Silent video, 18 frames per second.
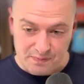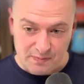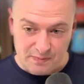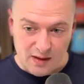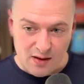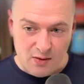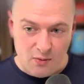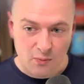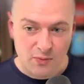
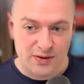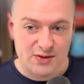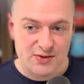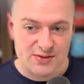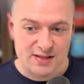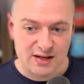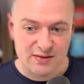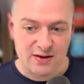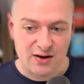We do
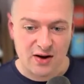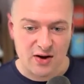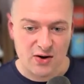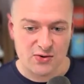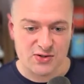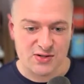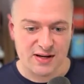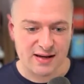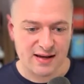sell the
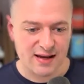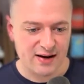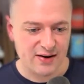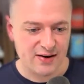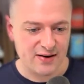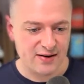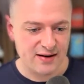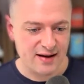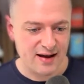coaching
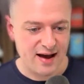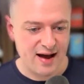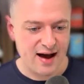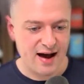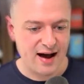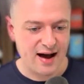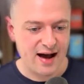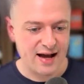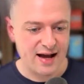here. I